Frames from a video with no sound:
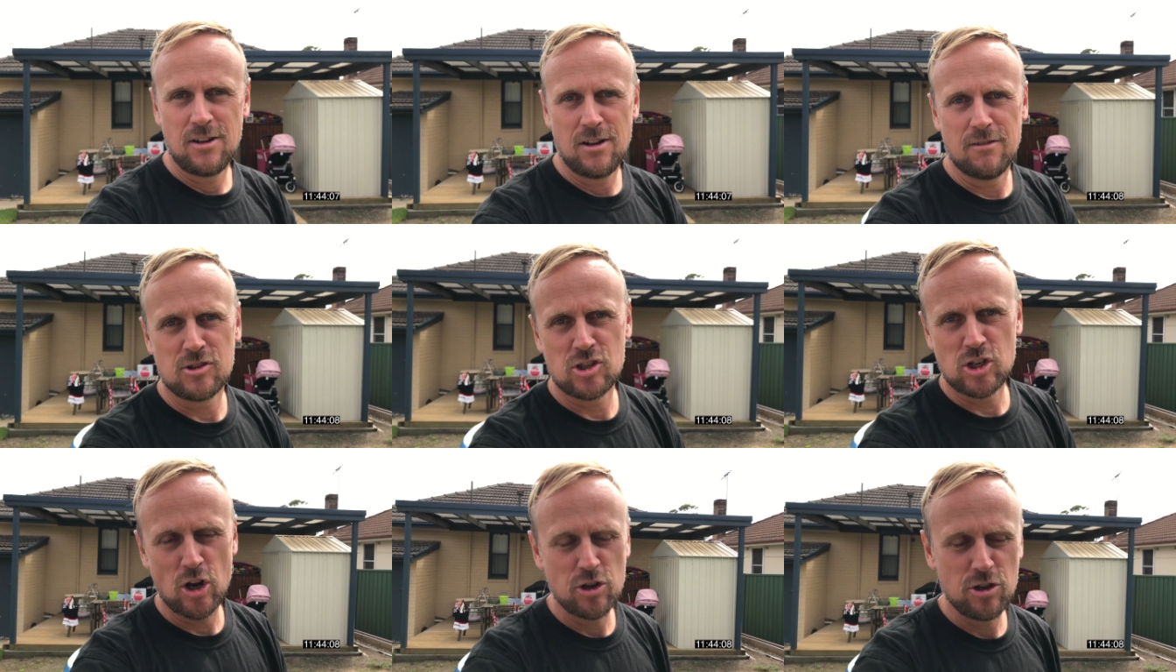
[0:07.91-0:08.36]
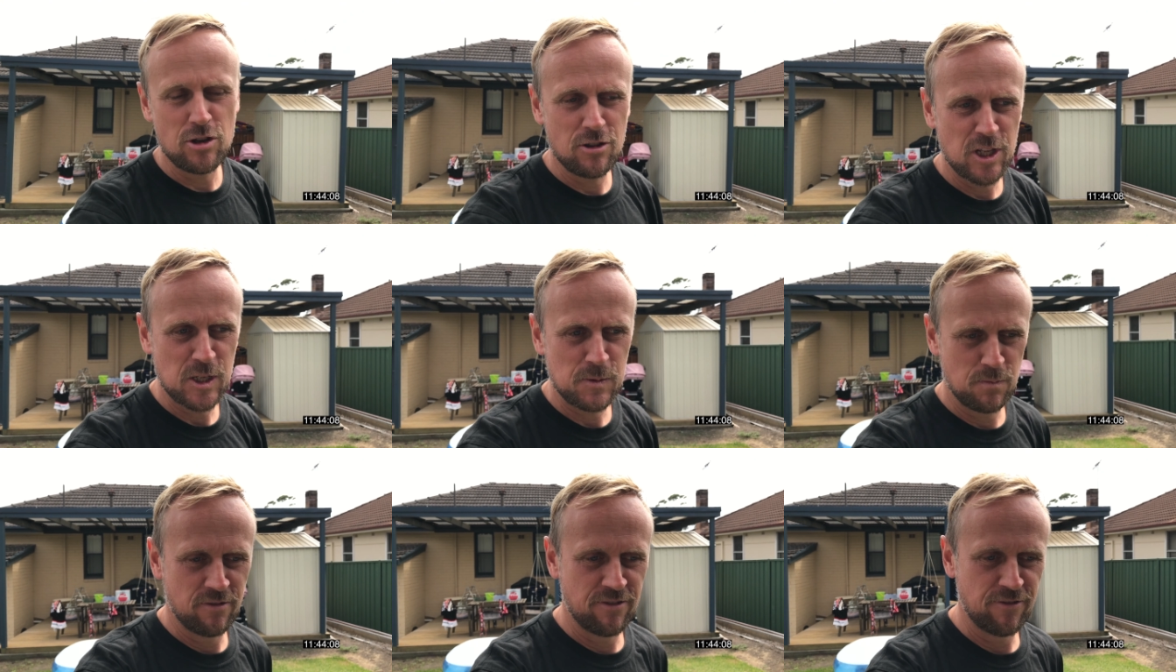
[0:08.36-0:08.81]
I've shown you
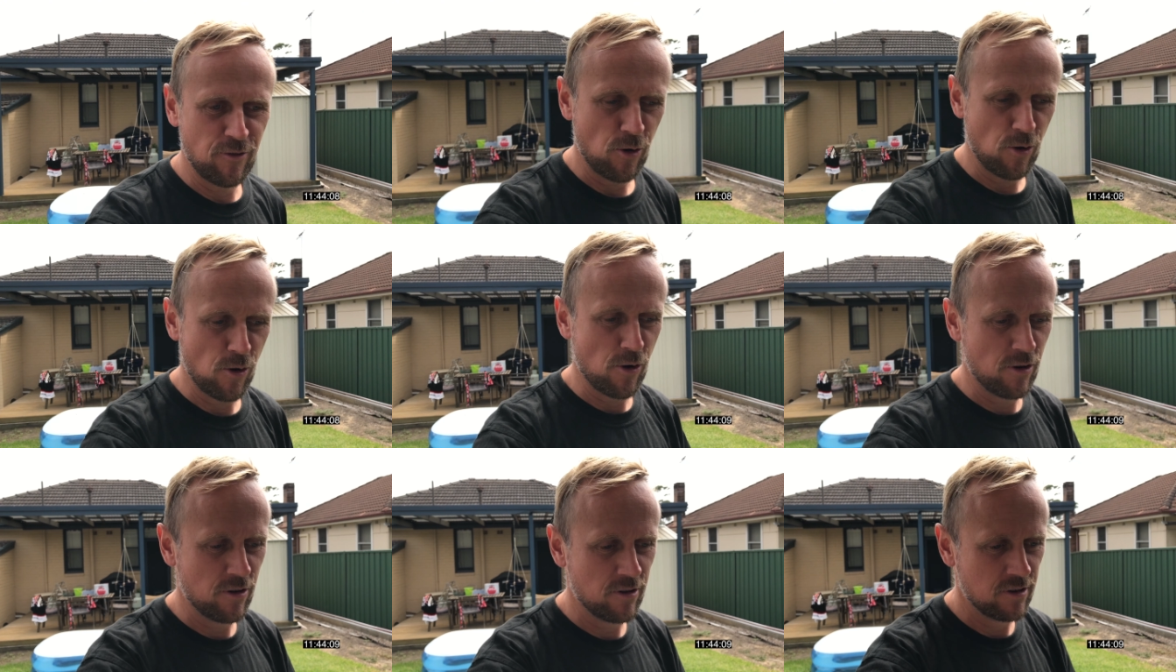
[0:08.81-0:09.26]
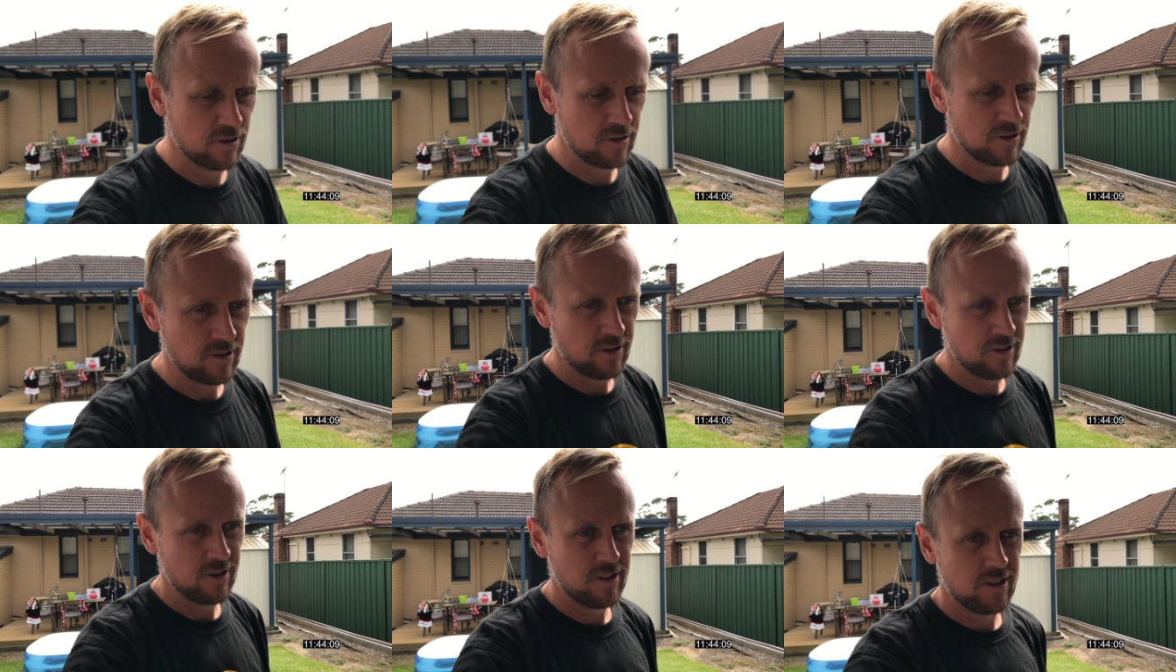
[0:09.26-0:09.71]
this before.
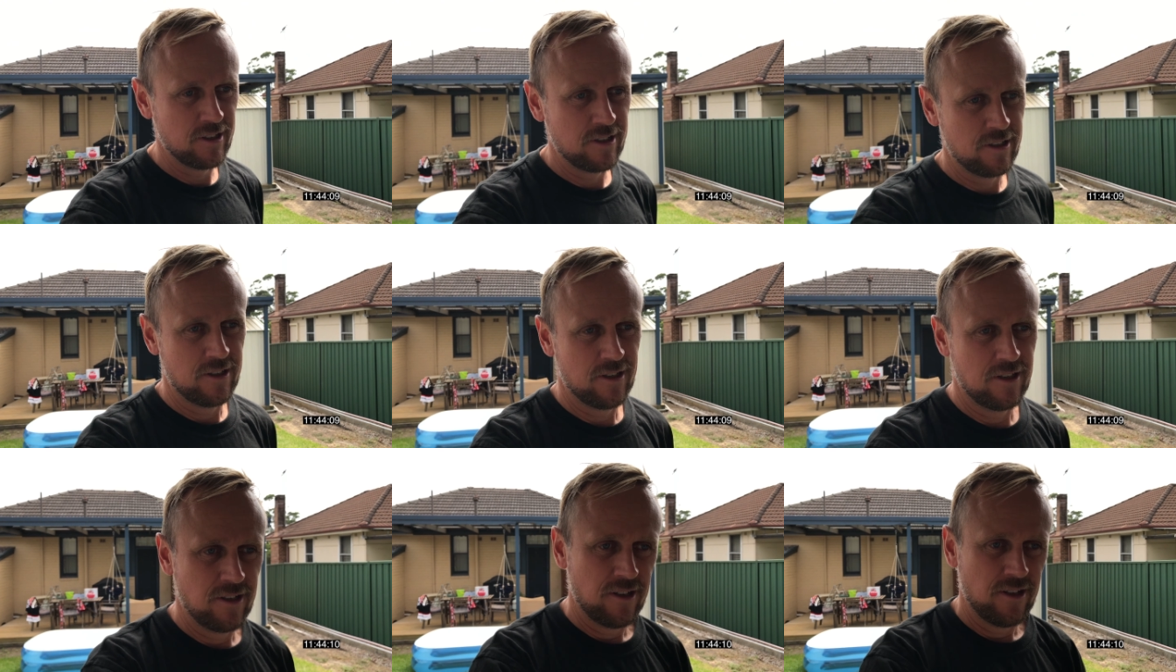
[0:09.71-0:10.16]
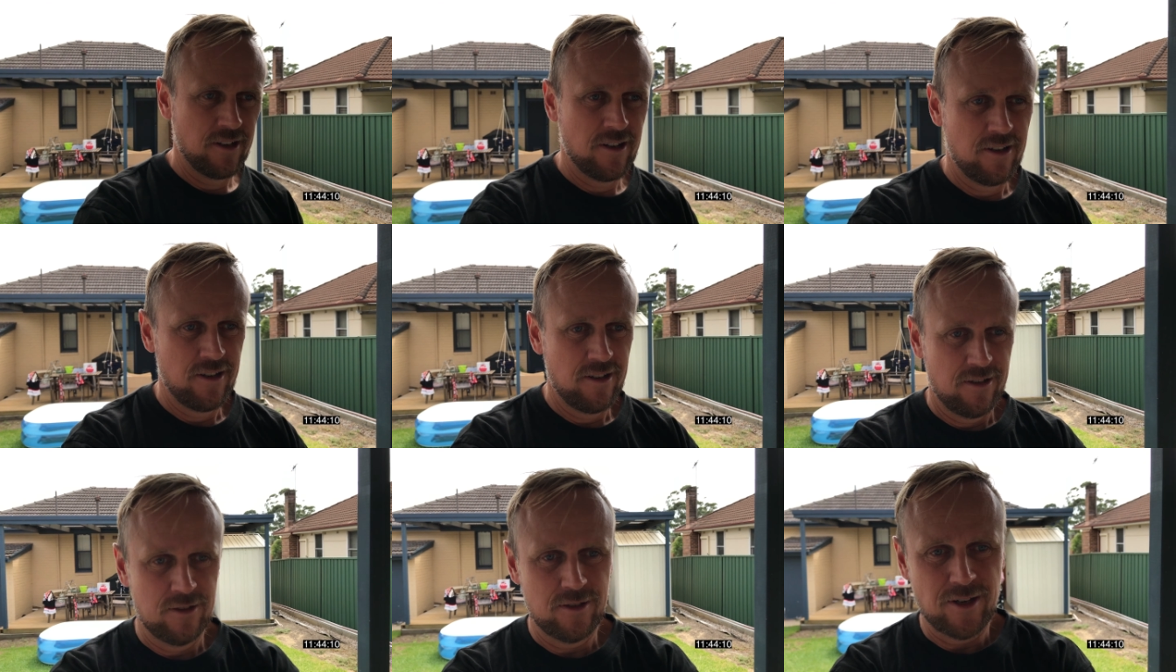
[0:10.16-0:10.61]

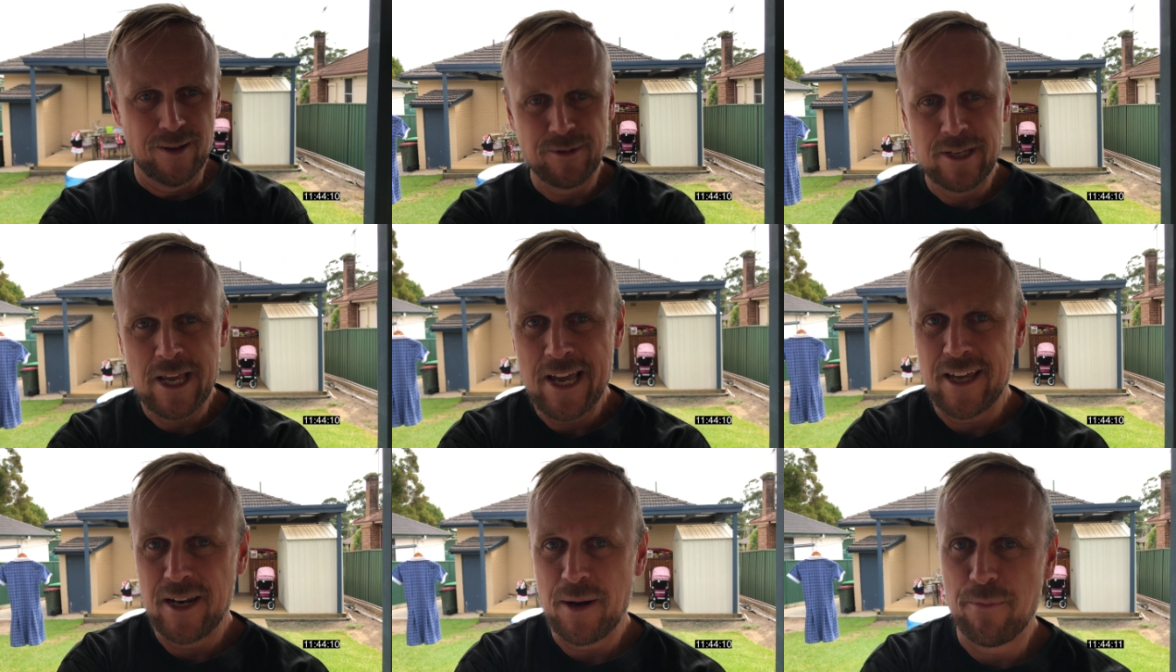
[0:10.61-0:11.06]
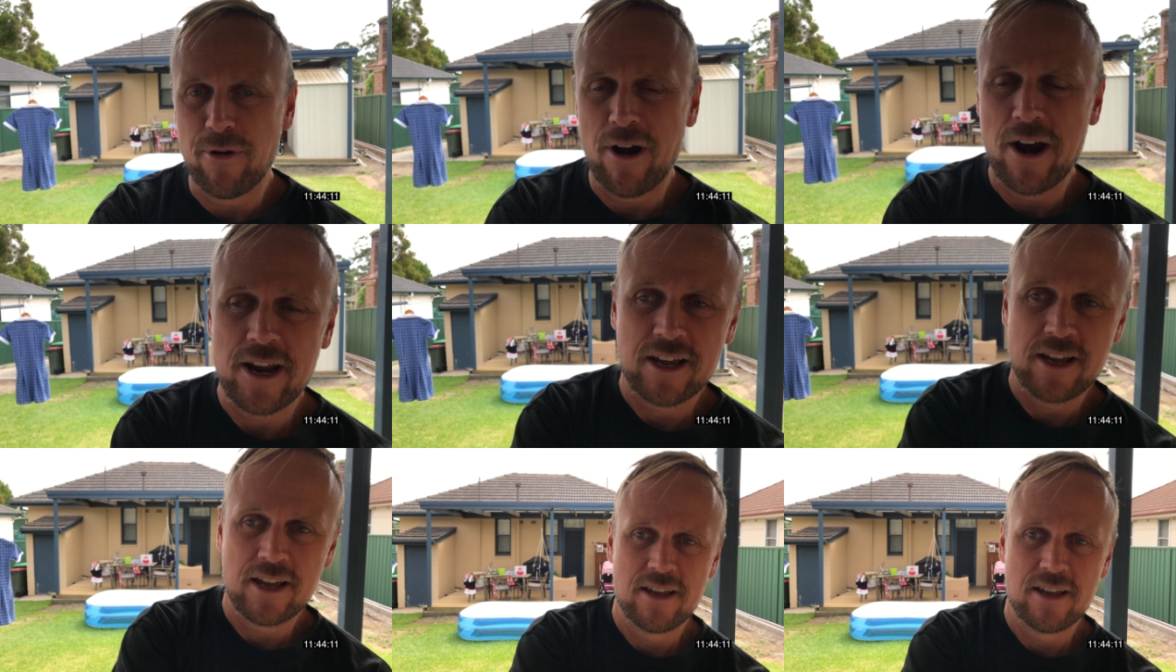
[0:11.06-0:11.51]
So I'm taking a break.